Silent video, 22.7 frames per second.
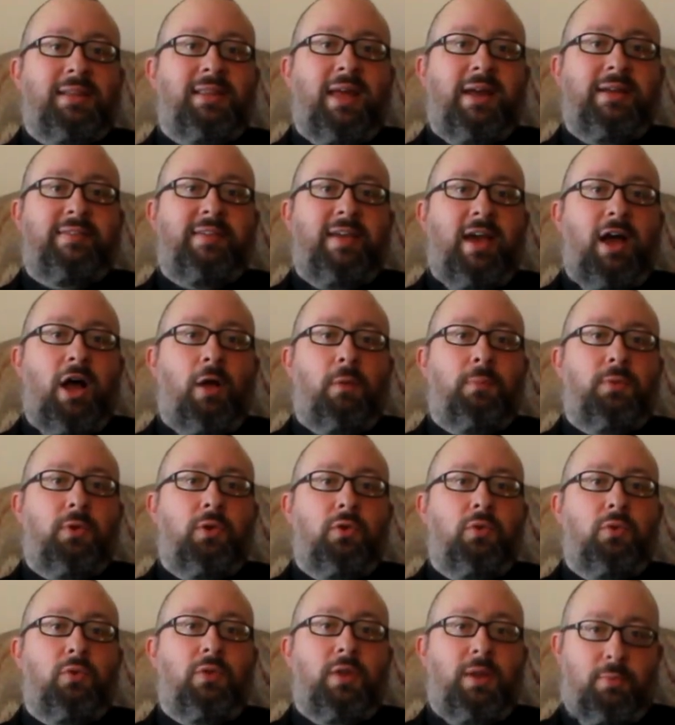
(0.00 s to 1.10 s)
like to help
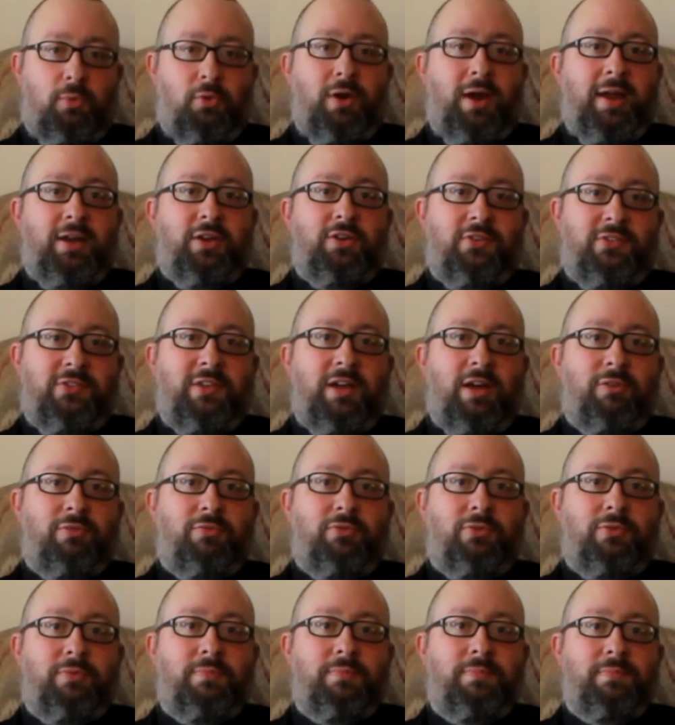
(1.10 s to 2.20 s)
you liberate yourself.
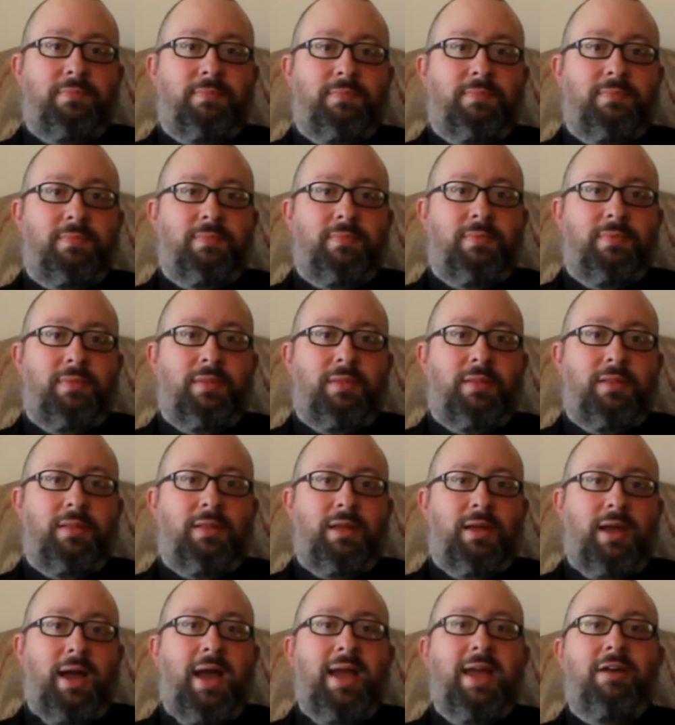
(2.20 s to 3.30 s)

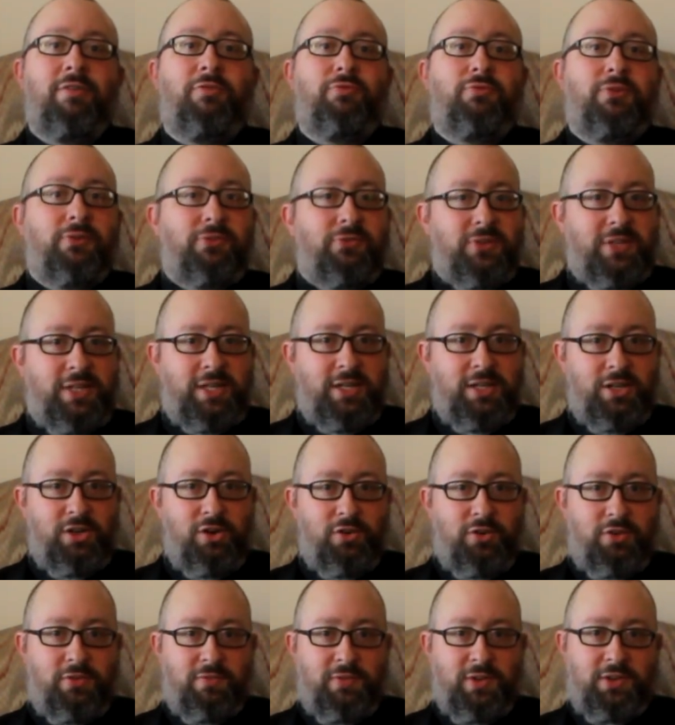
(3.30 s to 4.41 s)
I have 15
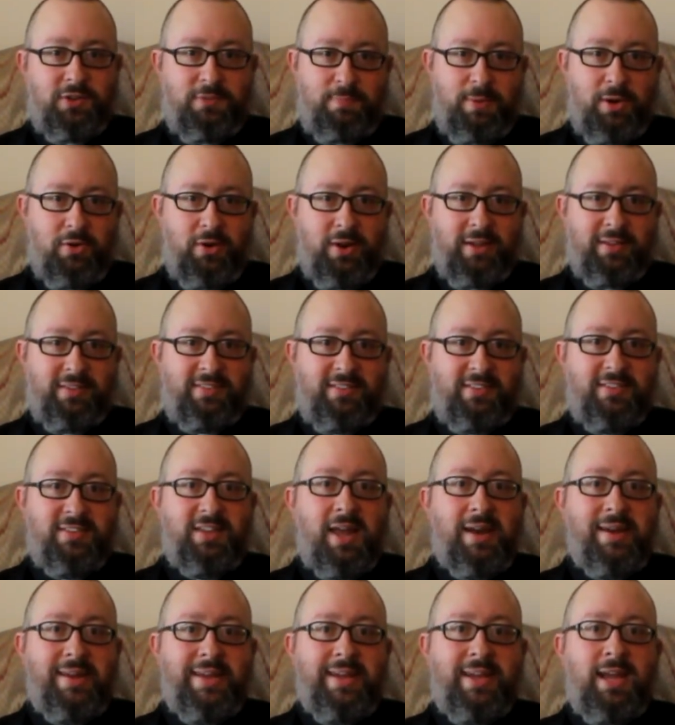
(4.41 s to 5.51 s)
years of experience
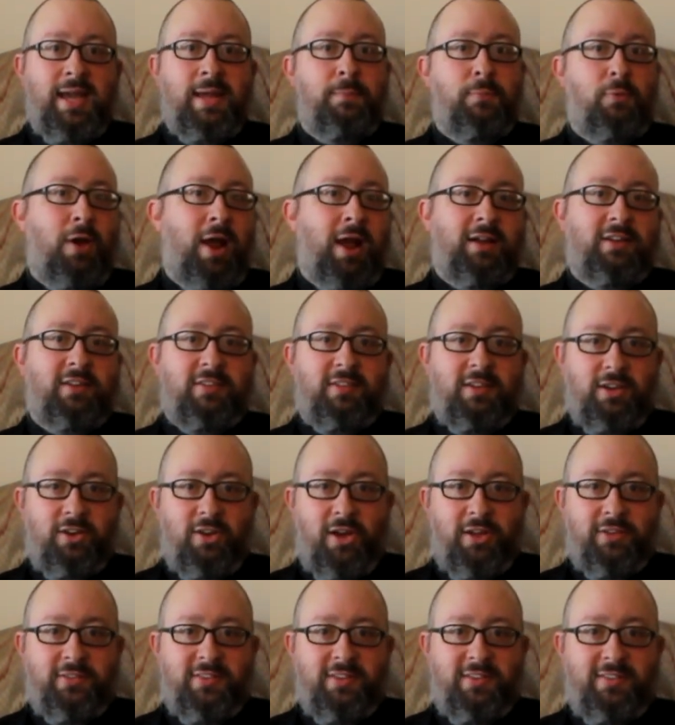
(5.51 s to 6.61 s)
studying and practicing
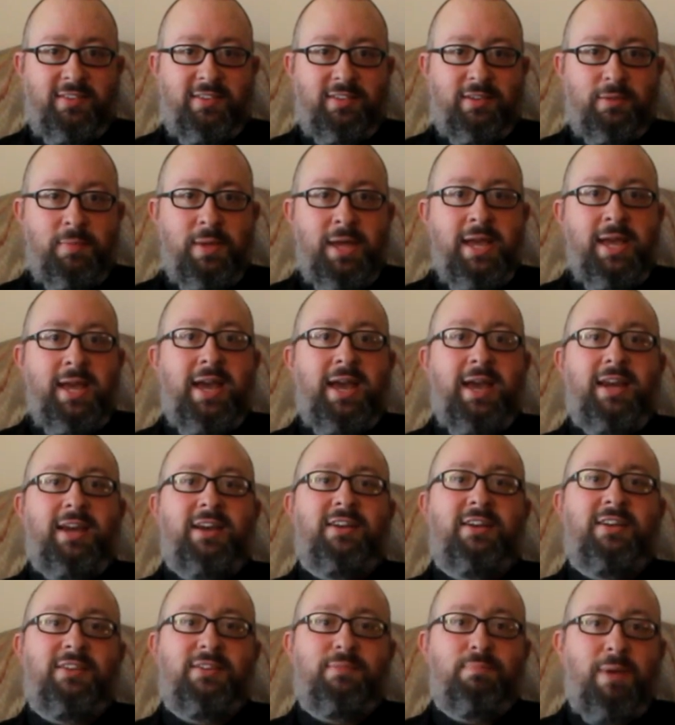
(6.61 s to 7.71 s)
Gnosticism, and
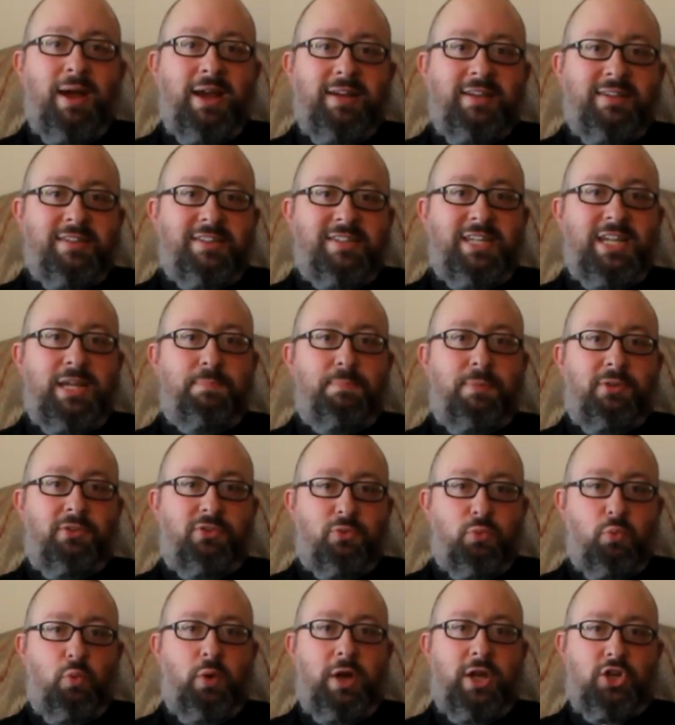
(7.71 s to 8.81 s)
it is my
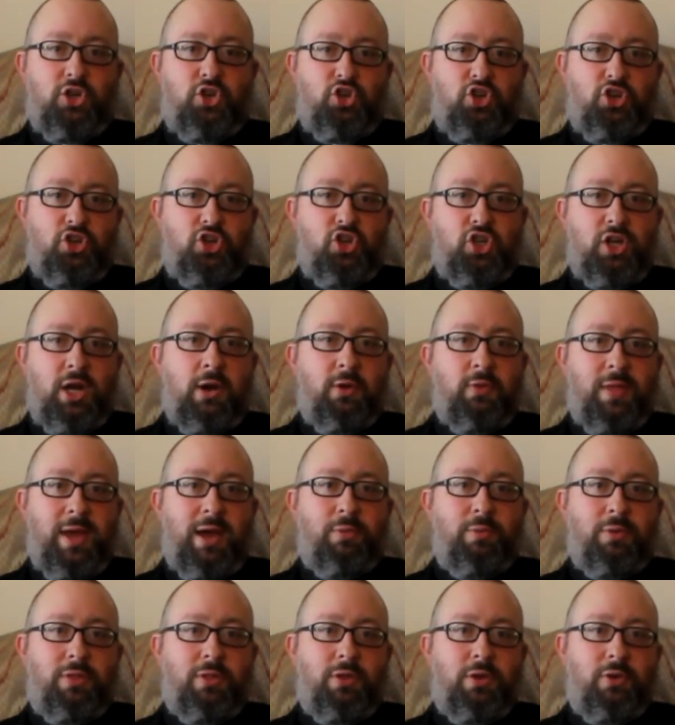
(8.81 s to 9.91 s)
deepest wish to share
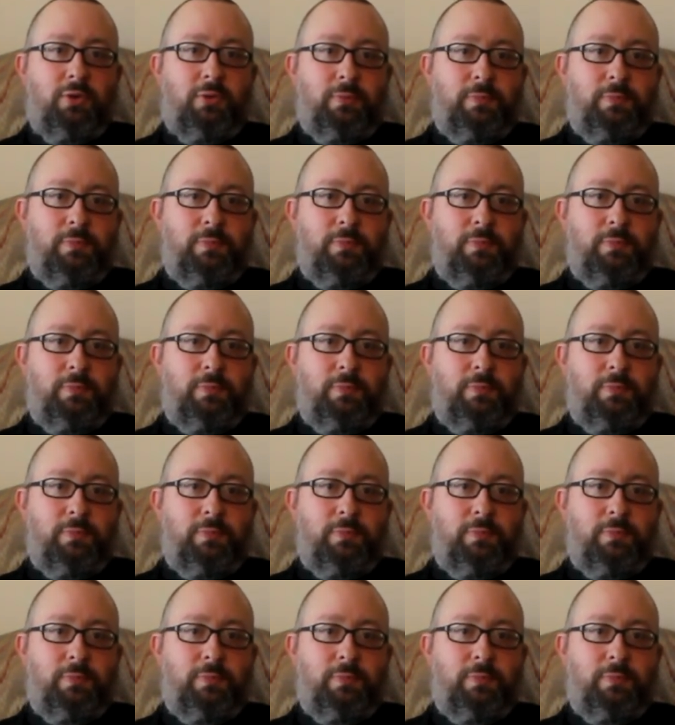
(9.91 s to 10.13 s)
that with you.